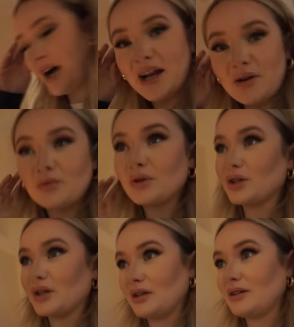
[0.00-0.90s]
I had a
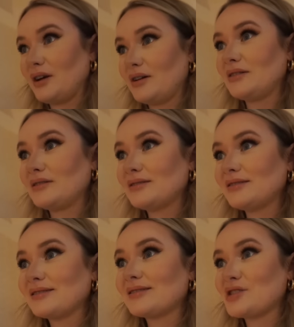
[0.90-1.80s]
really good though,
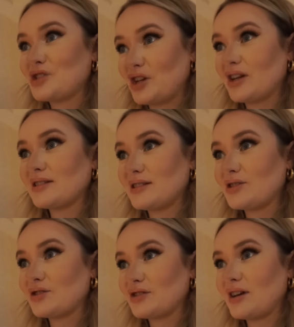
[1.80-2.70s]
chicken
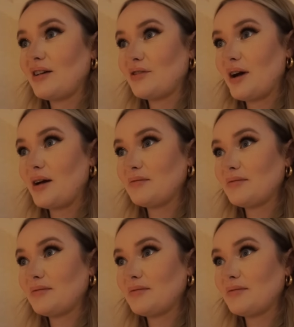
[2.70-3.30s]
Caesar salad wrap.